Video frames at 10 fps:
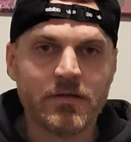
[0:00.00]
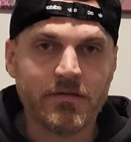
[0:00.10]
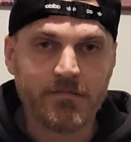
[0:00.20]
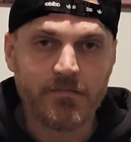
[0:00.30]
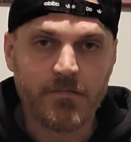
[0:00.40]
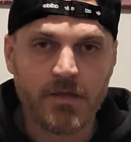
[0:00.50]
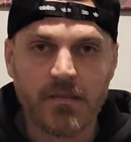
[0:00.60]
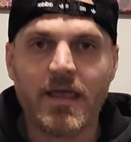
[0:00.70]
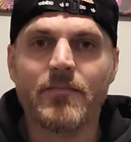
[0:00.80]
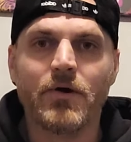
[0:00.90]
to get
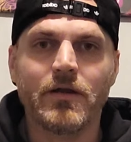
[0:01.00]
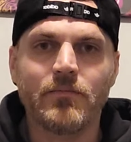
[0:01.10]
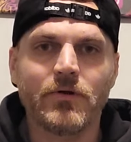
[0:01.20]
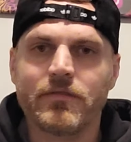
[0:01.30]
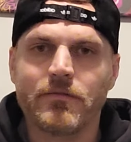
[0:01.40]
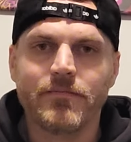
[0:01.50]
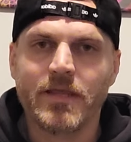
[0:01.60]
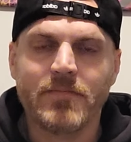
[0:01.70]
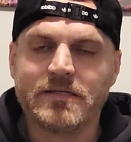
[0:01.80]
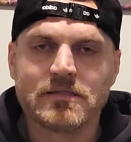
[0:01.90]
that money, but they
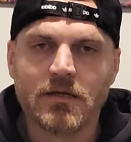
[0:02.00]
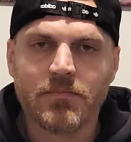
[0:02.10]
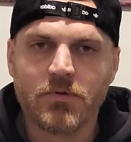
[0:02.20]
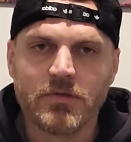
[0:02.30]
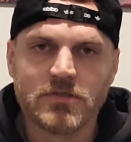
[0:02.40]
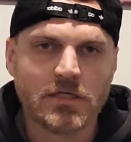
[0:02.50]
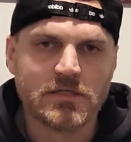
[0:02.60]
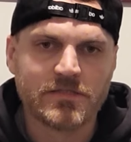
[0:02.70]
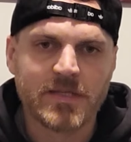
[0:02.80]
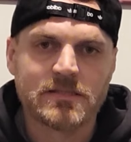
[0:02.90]
messed up. The
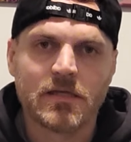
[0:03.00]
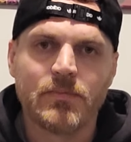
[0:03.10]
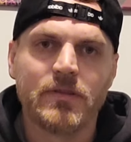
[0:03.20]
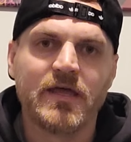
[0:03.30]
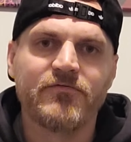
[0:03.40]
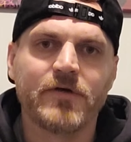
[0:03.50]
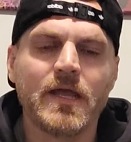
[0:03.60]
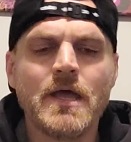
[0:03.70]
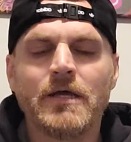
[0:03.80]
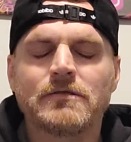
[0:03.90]
judges messed up on that fight.
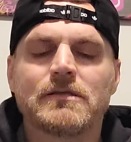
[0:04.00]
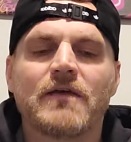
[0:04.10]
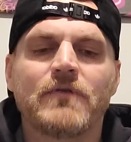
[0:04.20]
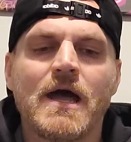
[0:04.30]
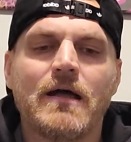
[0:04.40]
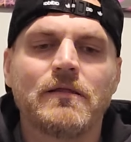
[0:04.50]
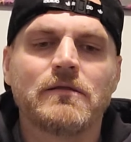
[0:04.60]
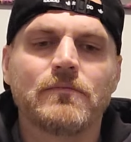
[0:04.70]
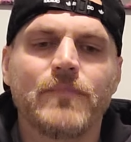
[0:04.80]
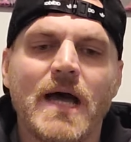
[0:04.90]
So Kevin Highland
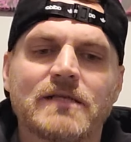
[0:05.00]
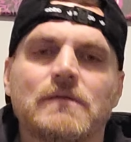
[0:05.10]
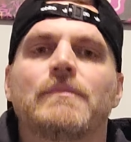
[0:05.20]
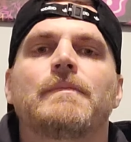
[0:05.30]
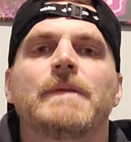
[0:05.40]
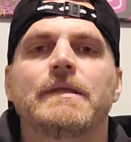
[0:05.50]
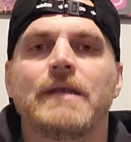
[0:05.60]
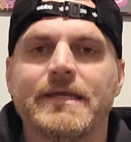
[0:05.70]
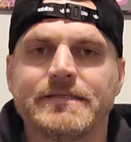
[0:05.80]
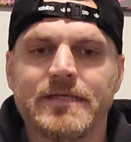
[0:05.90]
could possibly be
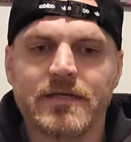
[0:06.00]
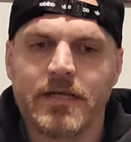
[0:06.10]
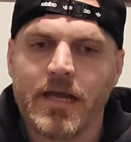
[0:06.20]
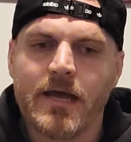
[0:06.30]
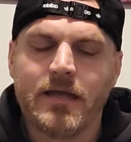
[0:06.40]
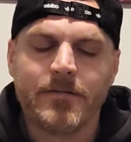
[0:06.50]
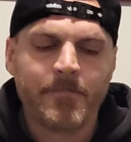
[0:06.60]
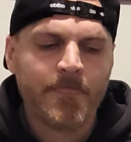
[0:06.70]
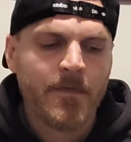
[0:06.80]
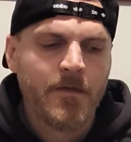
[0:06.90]
19 and 9.
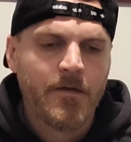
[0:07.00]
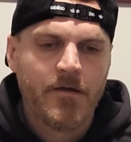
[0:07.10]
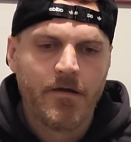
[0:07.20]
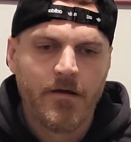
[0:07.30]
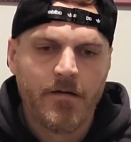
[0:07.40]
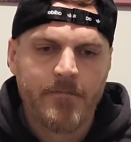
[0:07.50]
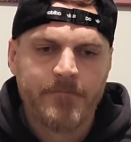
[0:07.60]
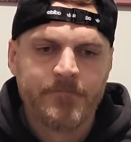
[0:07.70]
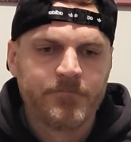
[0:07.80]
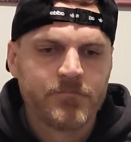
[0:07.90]

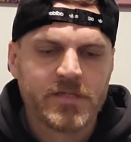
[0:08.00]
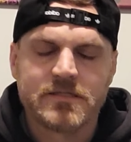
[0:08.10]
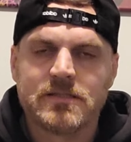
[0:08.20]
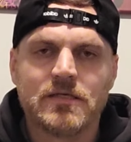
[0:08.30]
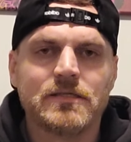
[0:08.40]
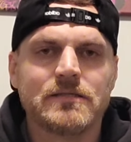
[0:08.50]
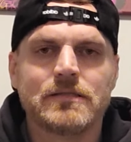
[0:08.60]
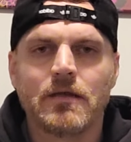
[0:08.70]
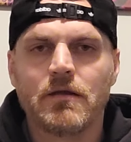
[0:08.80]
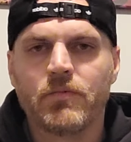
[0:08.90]
Um, like I said,
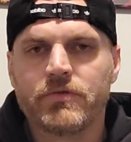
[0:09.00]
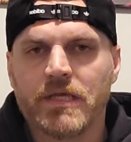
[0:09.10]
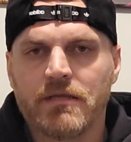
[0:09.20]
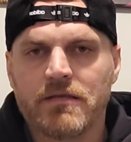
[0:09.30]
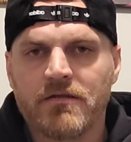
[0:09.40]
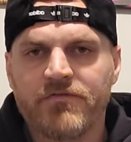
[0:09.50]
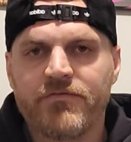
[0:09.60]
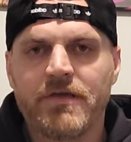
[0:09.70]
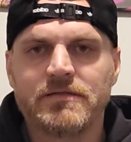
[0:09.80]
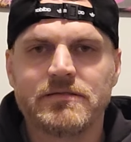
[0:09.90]
terrible takedown
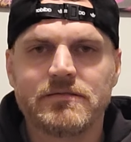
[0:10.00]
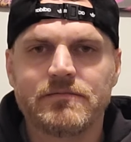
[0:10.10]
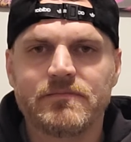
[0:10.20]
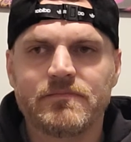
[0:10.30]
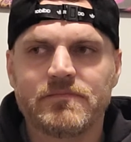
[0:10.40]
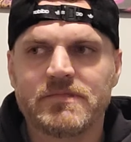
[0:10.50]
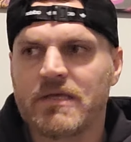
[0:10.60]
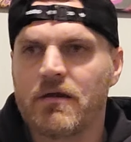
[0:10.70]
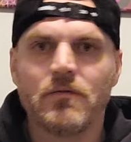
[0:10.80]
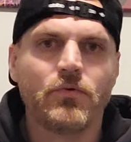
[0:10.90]
defense,
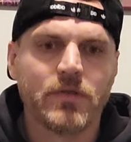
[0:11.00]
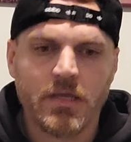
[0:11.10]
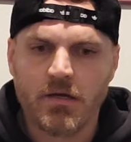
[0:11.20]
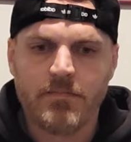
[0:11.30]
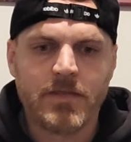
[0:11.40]
terrible get up